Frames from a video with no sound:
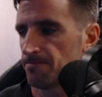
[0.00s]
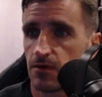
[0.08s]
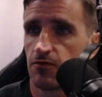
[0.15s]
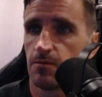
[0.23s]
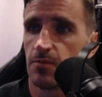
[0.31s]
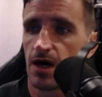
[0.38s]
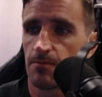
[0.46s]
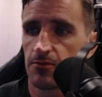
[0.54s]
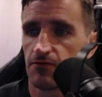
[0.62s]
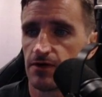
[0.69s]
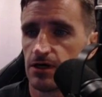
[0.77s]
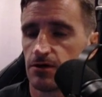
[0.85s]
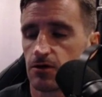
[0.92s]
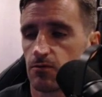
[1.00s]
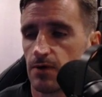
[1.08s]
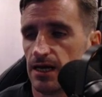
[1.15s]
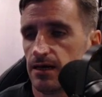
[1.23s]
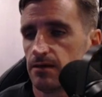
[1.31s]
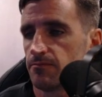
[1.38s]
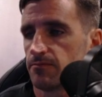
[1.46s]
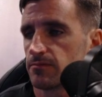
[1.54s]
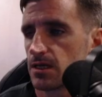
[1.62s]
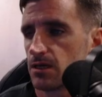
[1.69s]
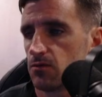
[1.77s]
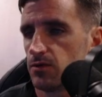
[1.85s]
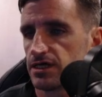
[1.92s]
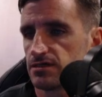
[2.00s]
If we pop over here to Reddit, we